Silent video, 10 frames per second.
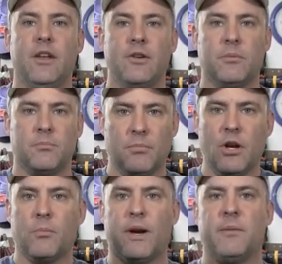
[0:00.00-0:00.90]
And you can,
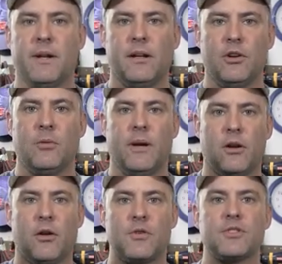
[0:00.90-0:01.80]
bring them in a little
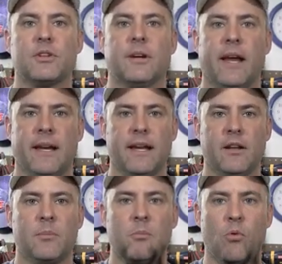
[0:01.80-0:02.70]
bit closer
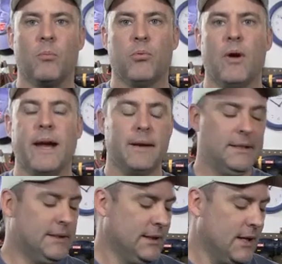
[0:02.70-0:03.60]
and get a little bit more bright